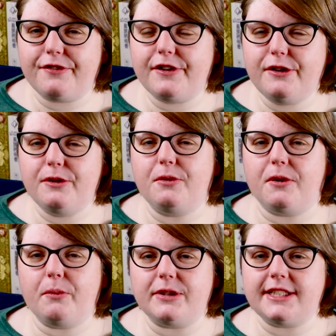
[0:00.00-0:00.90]
for you
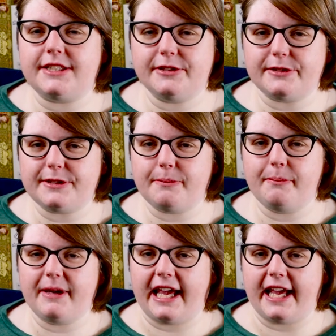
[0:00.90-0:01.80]
or was it just
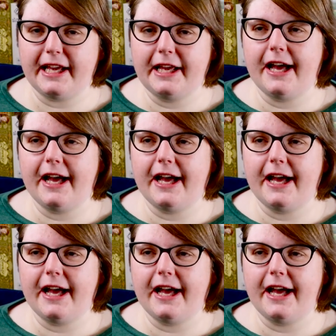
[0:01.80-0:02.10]
me?